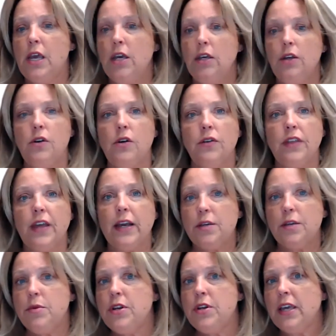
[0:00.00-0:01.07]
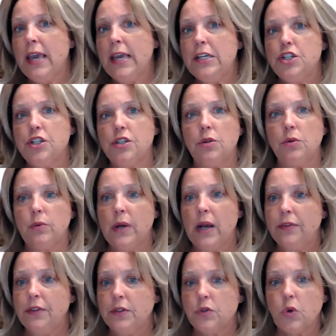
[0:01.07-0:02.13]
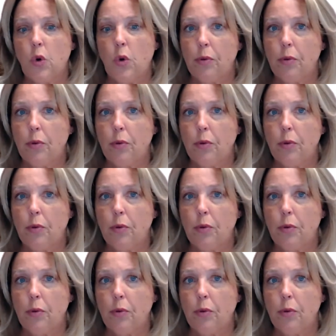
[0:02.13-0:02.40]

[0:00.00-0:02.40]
You know, that communication throughout this whole